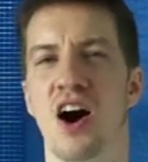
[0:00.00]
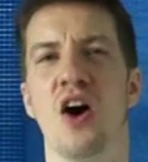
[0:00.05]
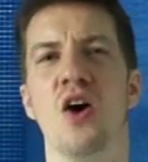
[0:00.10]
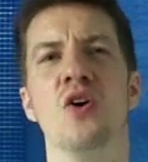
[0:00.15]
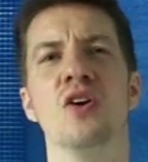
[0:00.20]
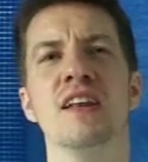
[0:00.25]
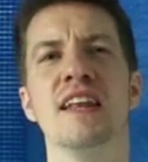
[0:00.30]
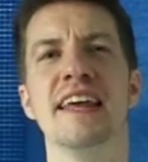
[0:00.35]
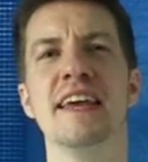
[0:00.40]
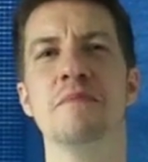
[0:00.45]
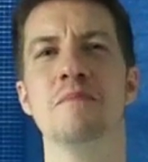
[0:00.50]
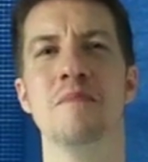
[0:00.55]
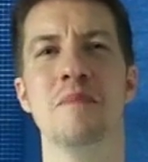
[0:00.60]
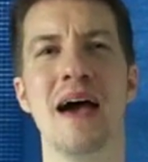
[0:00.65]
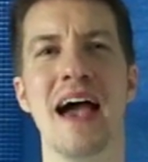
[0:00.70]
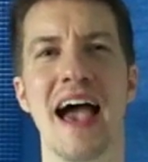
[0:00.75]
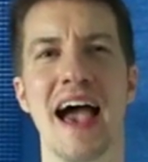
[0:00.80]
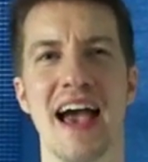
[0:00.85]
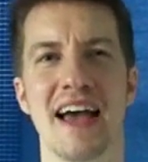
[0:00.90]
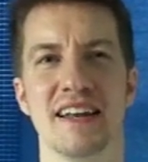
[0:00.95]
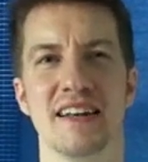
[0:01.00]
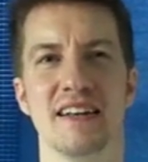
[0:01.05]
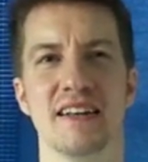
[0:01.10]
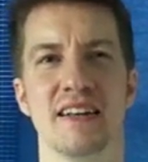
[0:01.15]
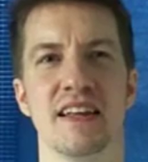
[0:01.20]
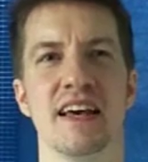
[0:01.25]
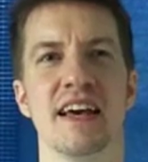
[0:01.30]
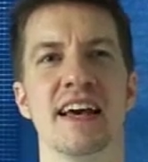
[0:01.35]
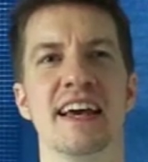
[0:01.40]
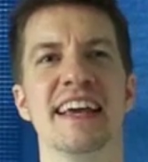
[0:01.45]
Only
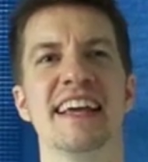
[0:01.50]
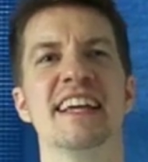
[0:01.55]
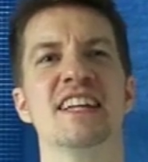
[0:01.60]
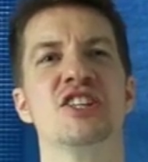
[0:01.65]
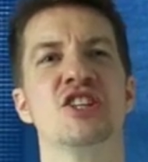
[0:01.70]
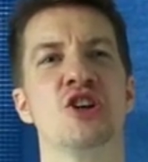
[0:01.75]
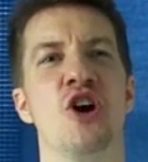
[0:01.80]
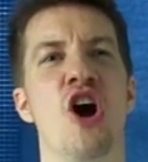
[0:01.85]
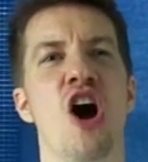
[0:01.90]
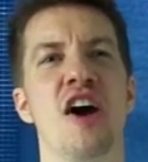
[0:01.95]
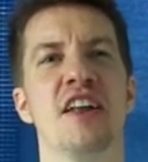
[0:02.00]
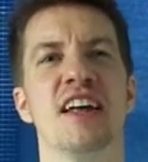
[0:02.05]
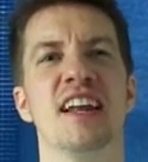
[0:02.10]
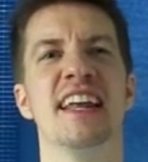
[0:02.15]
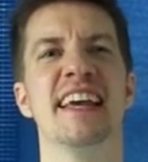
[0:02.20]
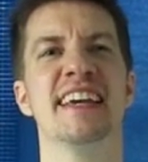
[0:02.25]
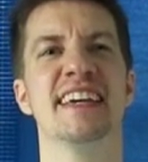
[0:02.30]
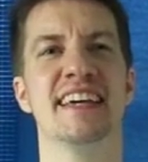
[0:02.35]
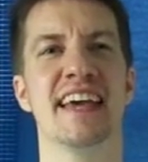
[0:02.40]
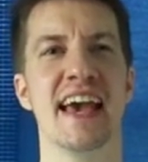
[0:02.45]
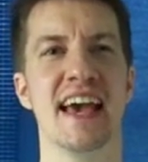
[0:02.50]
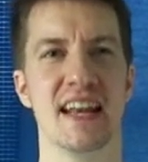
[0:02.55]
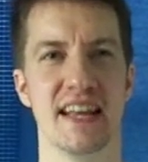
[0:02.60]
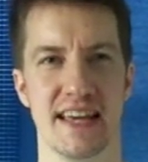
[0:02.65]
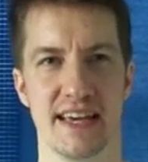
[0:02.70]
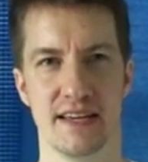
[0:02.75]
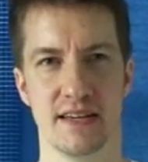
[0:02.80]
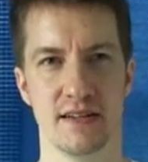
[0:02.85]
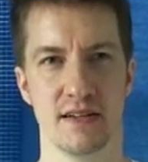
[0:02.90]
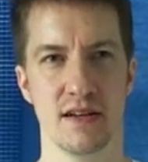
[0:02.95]
man, eternally
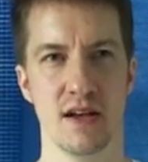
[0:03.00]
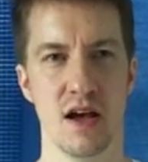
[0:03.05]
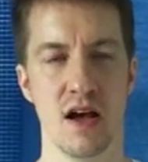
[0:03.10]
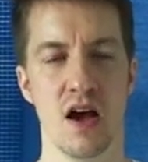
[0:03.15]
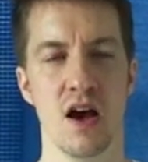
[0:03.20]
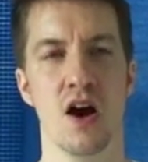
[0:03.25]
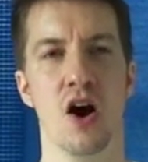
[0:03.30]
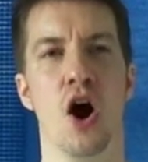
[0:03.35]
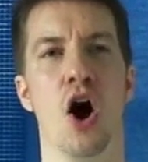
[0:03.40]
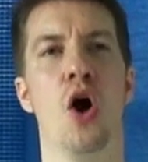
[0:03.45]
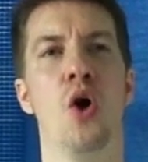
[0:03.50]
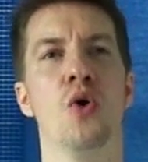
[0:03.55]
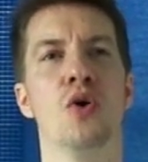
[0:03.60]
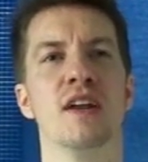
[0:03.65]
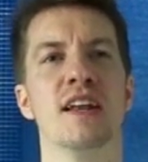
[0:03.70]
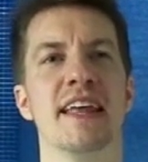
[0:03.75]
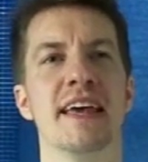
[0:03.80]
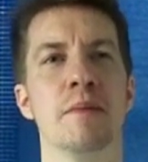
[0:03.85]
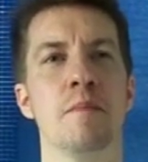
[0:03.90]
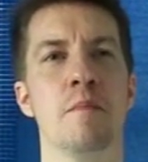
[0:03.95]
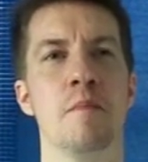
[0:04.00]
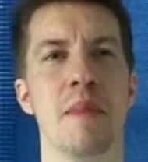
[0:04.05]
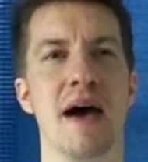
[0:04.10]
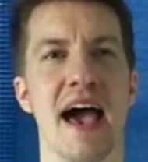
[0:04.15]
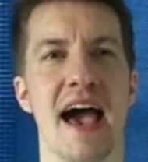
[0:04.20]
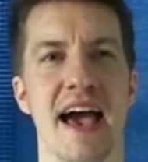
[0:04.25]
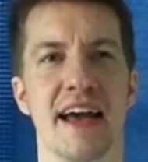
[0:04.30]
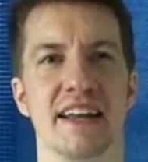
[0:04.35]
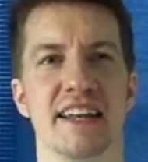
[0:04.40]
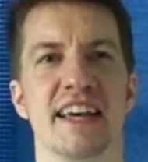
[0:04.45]
killing, only
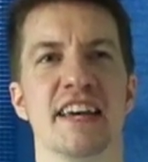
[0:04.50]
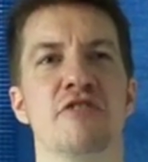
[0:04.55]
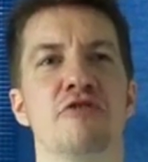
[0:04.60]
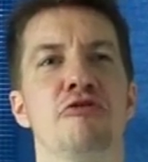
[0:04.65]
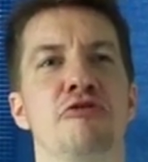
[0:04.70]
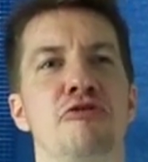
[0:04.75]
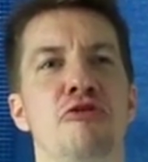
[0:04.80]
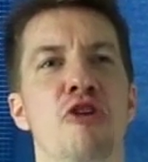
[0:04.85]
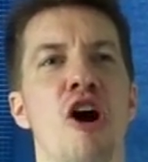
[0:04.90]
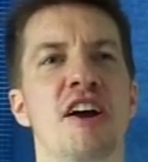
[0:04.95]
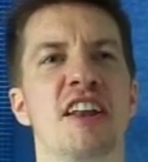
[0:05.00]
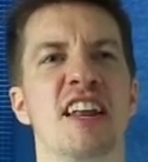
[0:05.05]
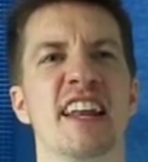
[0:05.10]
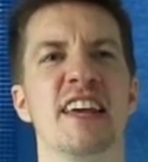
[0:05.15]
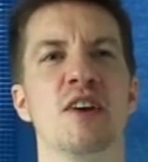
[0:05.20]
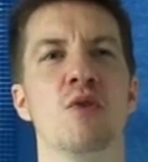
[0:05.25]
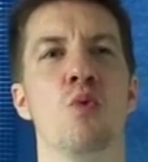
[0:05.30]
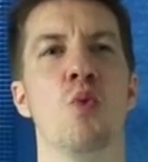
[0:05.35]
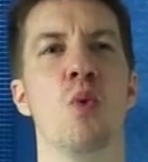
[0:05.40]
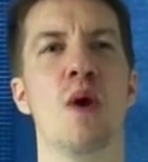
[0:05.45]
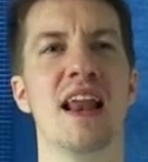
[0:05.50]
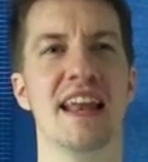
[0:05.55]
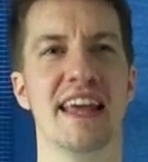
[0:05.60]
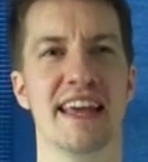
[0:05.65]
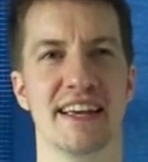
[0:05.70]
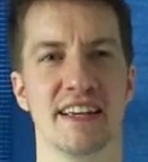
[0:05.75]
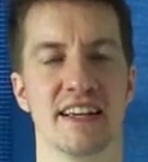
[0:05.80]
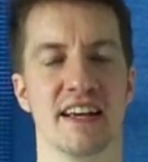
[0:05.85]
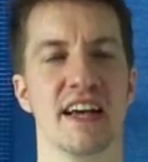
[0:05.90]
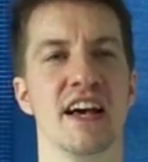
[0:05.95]
man, infernally
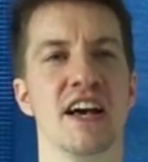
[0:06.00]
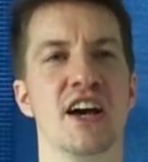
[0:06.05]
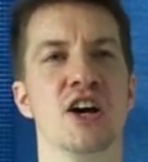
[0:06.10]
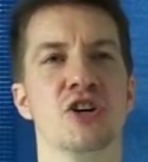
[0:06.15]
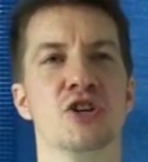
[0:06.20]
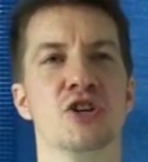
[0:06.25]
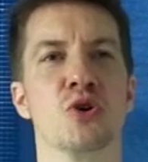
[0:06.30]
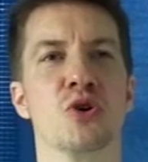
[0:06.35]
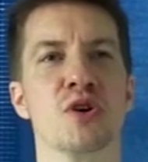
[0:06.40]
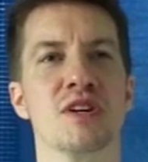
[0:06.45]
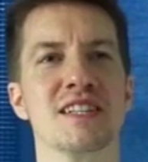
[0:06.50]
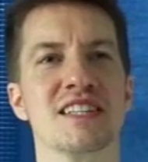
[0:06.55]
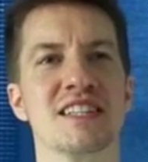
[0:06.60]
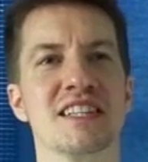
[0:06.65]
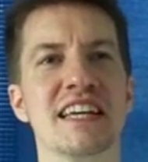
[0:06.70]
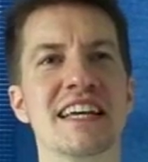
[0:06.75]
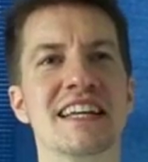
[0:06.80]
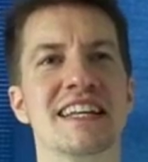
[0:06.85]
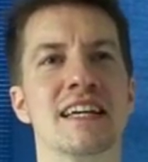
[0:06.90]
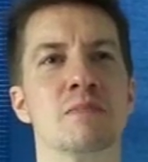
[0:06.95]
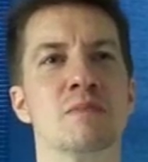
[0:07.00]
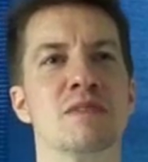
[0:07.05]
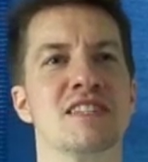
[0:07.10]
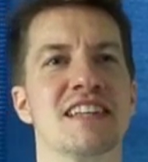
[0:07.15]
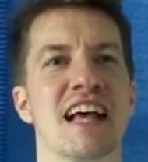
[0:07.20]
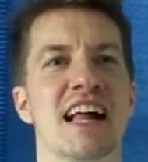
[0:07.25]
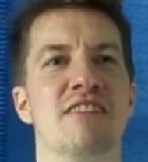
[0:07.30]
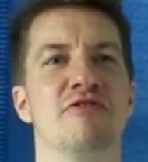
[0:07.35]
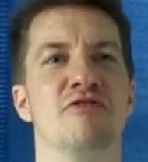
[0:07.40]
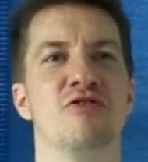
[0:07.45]
willing to concede
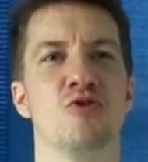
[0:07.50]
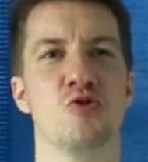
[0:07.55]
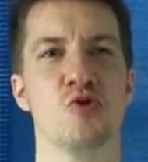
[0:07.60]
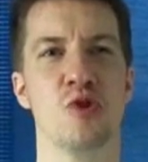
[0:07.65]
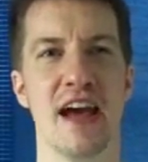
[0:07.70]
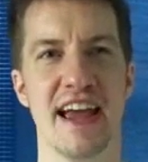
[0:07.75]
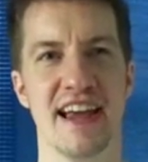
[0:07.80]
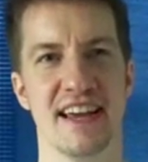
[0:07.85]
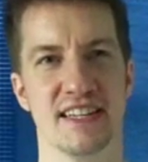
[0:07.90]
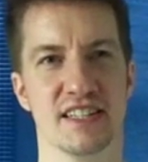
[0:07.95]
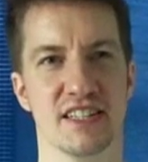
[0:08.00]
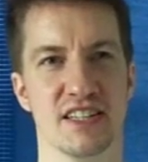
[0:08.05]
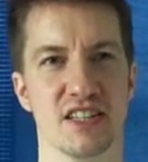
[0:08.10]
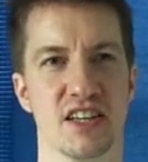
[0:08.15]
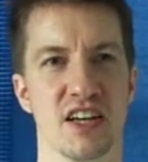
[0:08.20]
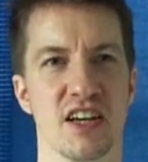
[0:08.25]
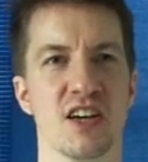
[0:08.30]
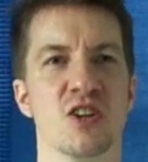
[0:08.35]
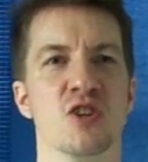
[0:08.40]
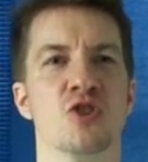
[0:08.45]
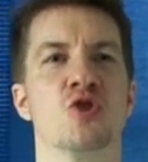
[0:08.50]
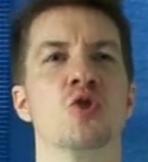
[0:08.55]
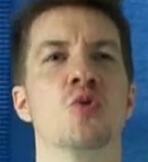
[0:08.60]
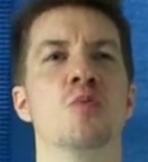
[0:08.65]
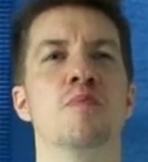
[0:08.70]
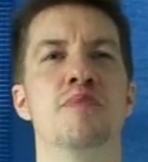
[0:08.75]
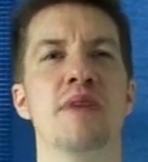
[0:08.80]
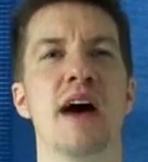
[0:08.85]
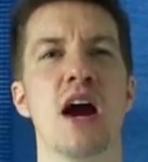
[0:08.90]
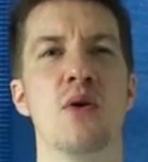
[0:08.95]
himself grace,
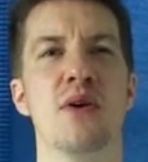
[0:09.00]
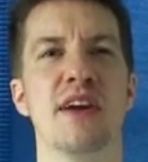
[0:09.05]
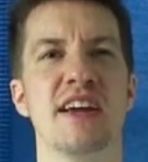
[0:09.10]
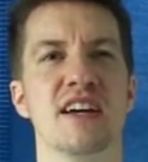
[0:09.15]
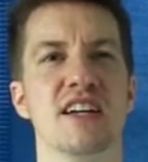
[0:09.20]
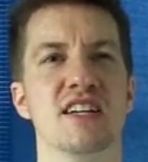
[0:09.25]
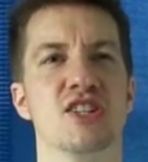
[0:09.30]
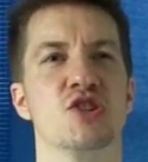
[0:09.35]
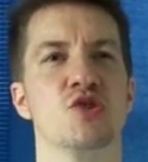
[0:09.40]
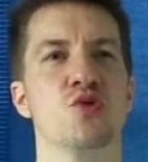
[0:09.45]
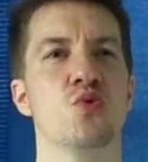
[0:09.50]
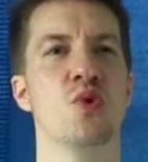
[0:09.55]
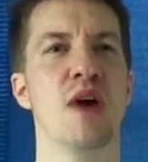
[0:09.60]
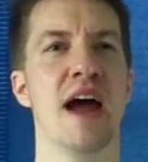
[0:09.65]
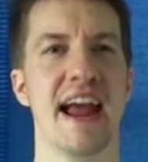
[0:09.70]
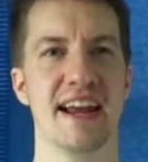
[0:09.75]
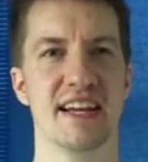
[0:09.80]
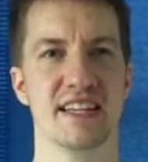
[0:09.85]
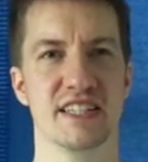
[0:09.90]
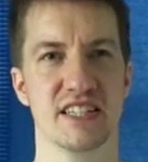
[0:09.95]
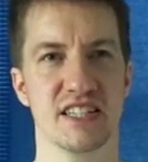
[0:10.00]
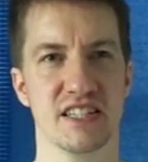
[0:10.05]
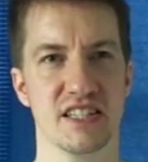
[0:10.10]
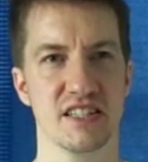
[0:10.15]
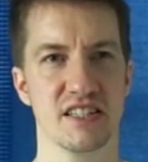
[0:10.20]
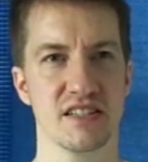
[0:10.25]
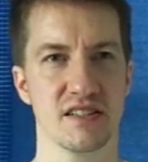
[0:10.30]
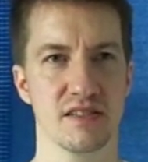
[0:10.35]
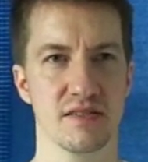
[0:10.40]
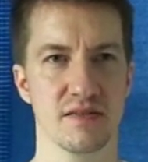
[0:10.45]
to bury his
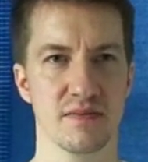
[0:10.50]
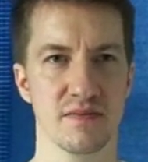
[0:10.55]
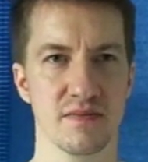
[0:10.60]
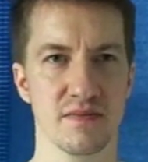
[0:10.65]
race.